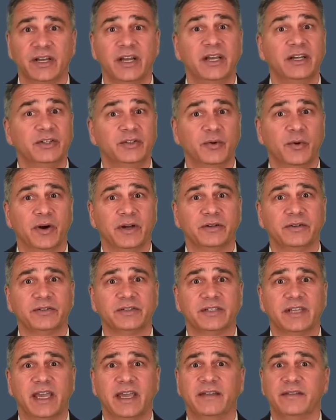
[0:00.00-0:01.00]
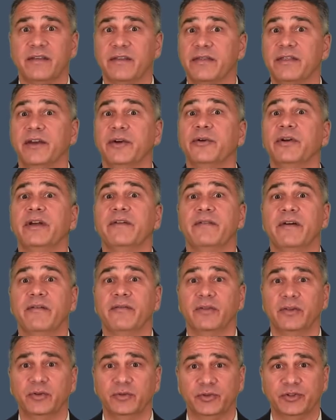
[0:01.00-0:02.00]
to understand the theory of
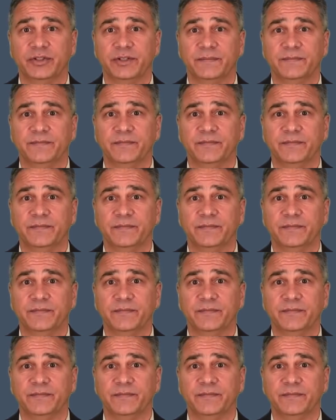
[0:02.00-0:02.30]
evolution.